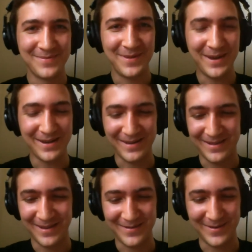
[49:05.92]
yeah.
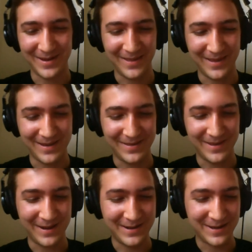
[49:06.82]
At
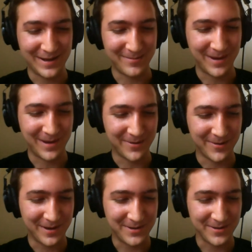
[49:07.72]
any time now,
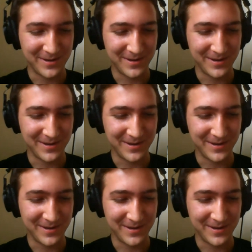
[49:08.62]
actually.